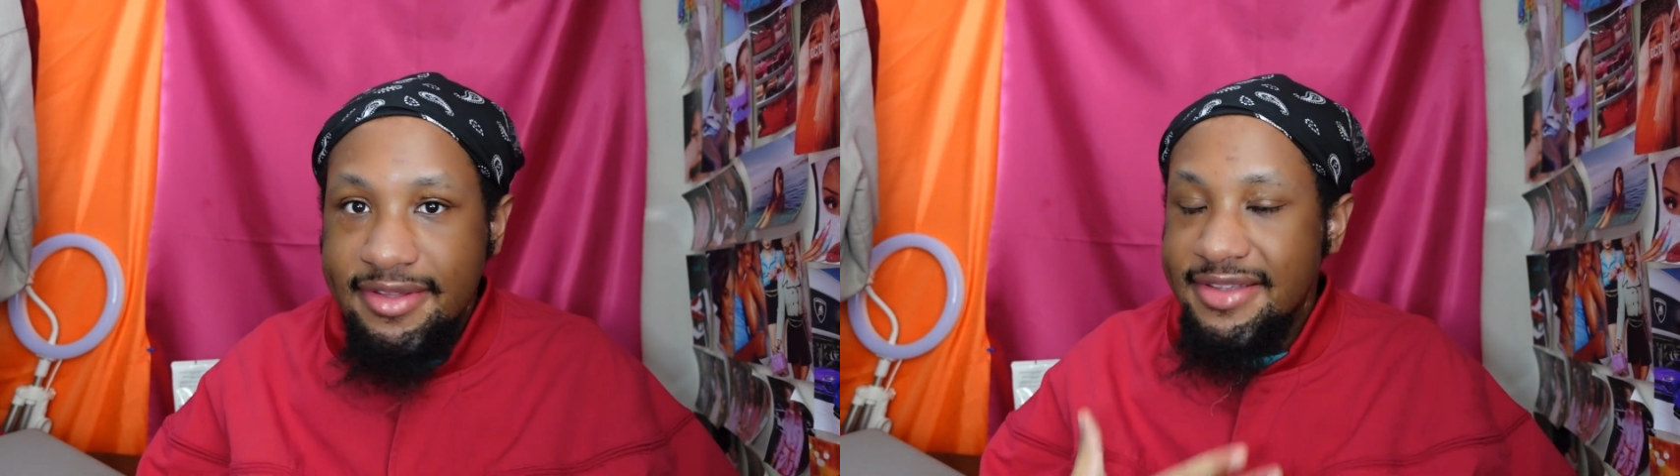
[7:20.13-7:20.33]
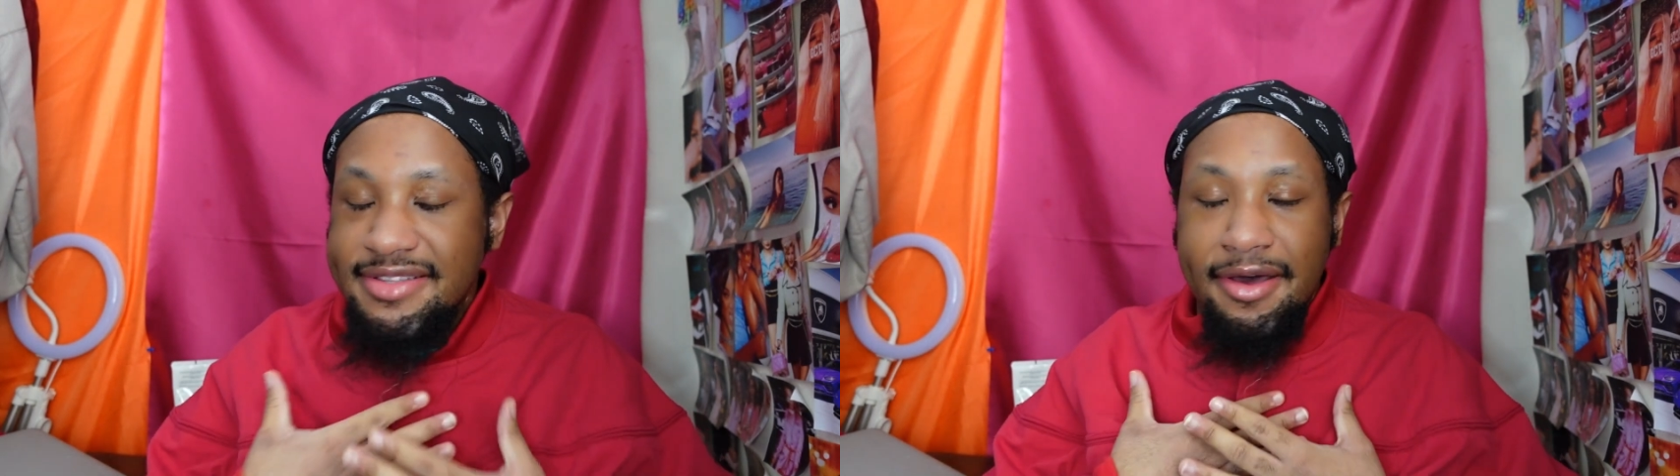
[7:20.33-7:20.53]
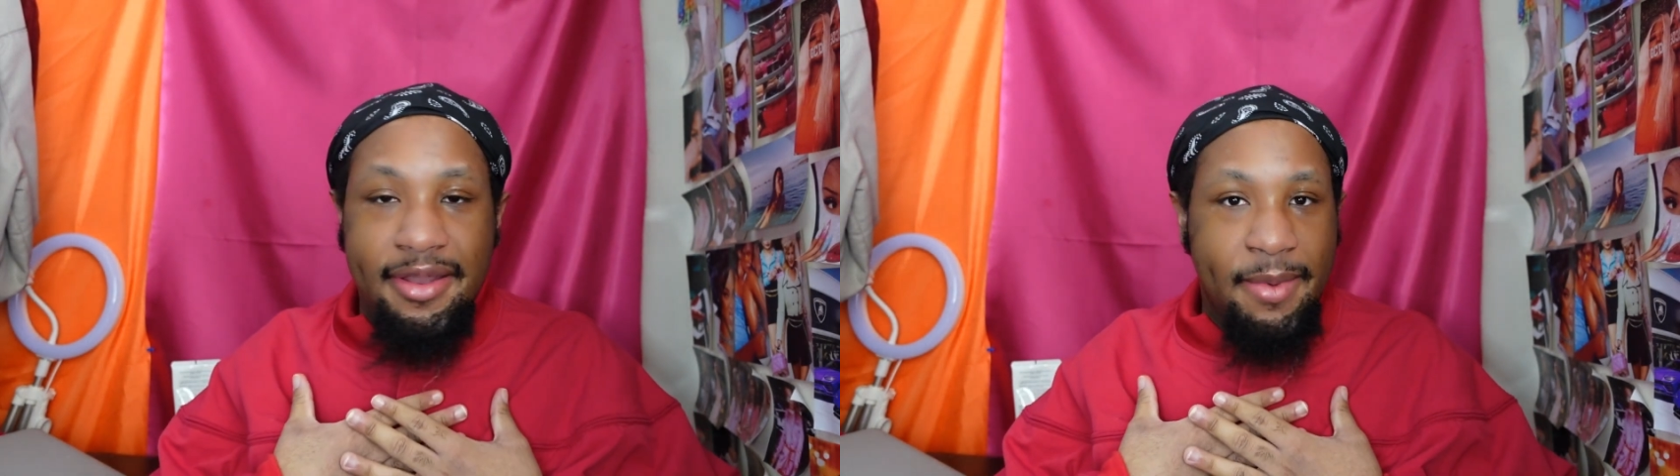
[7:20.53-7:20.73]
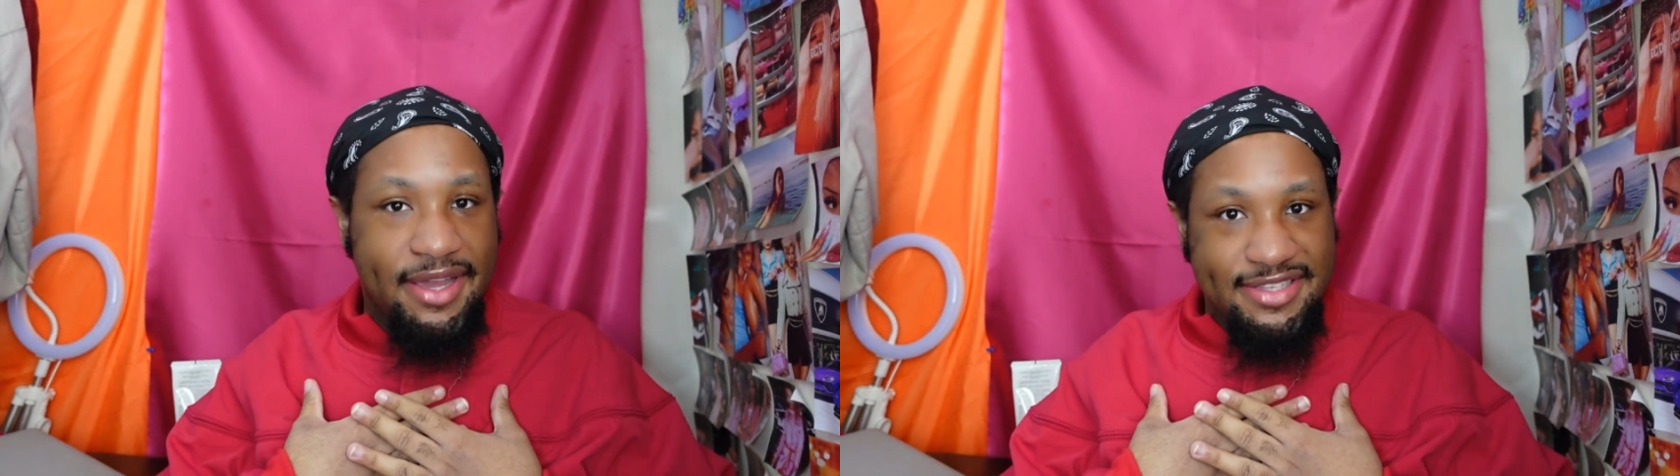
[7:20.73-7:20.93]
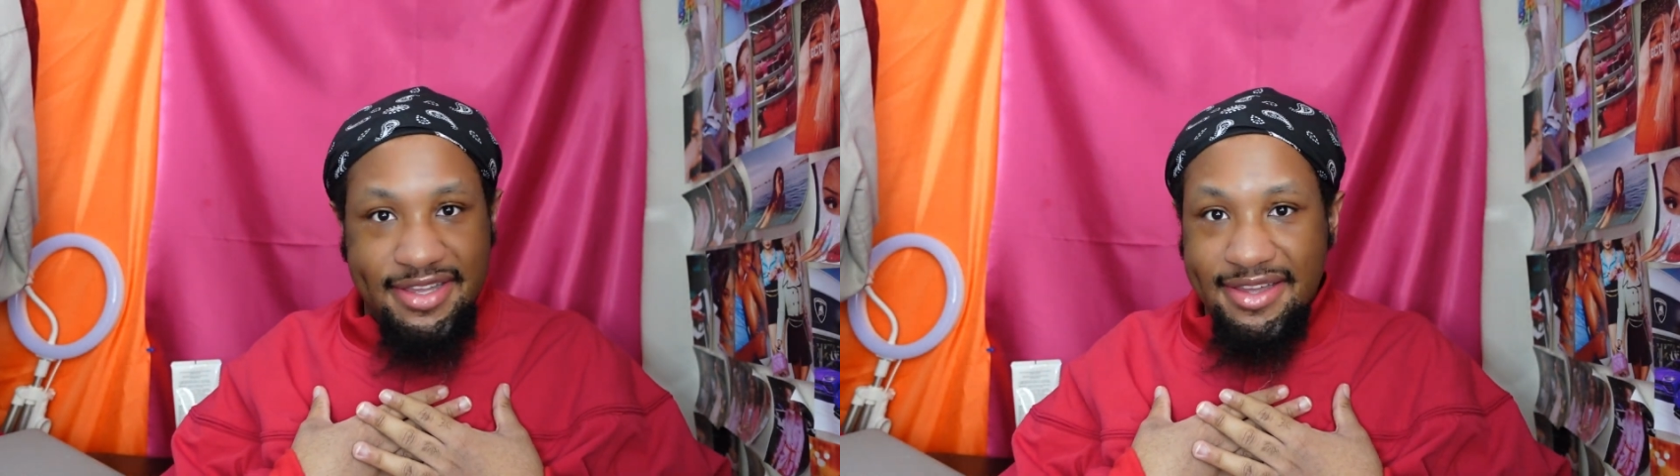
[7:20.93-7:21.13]
That's all I'm
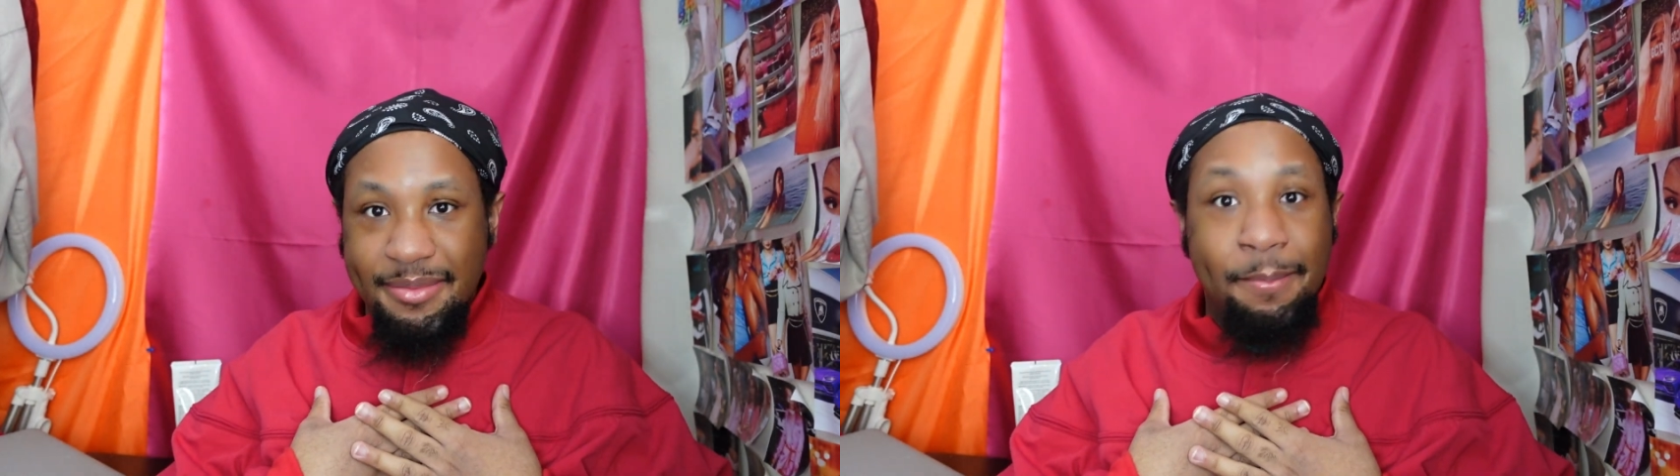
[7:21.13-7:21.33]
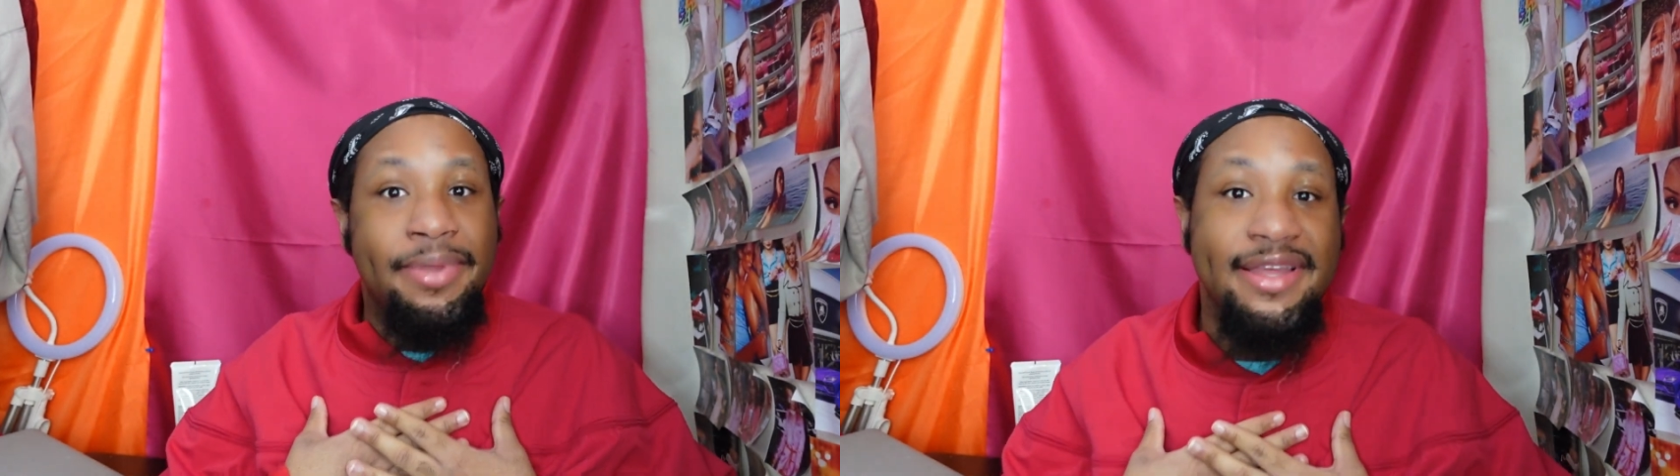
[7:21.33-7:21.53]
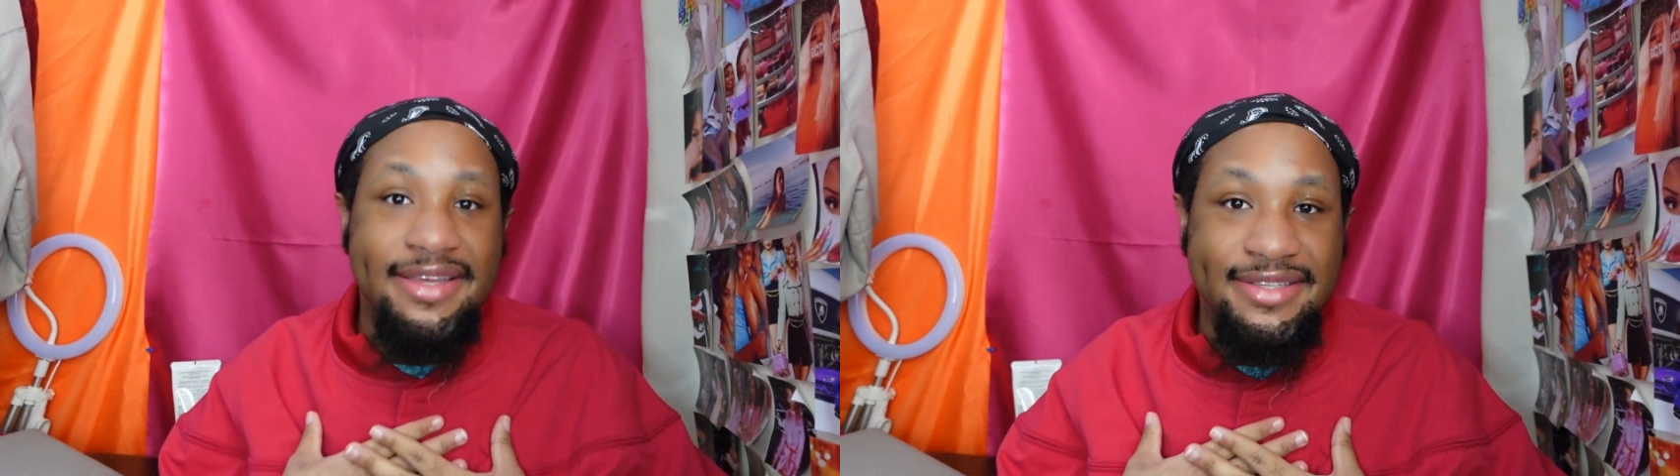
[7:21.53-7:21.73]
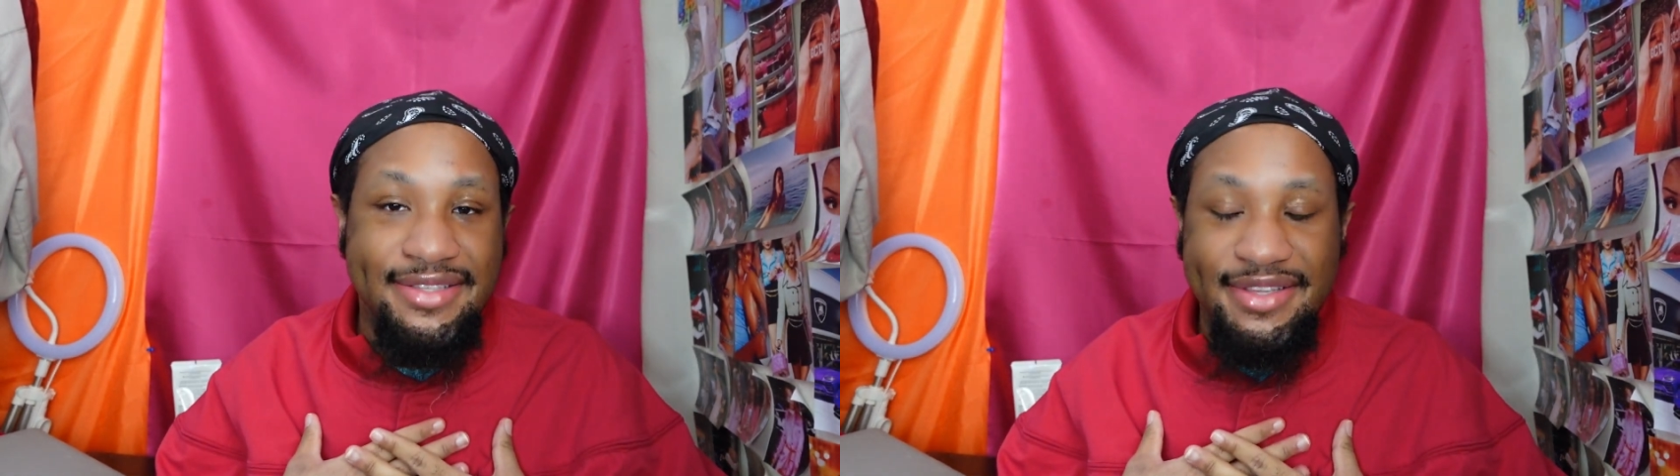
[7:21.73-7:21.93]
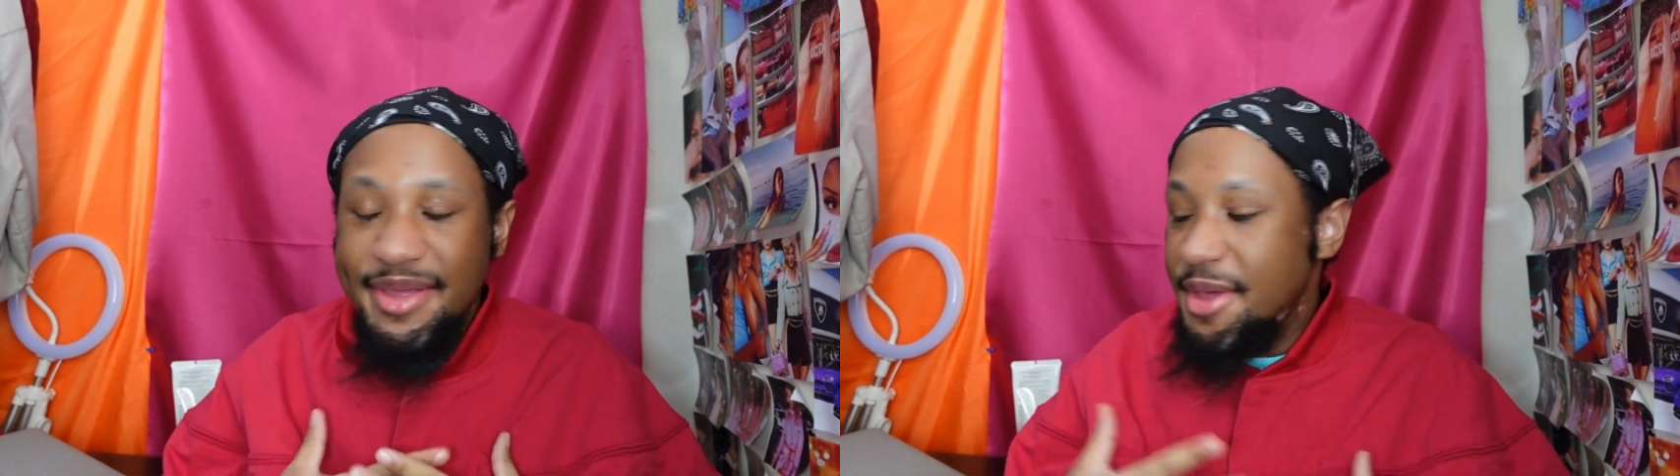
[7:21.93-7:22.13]
asking. Please.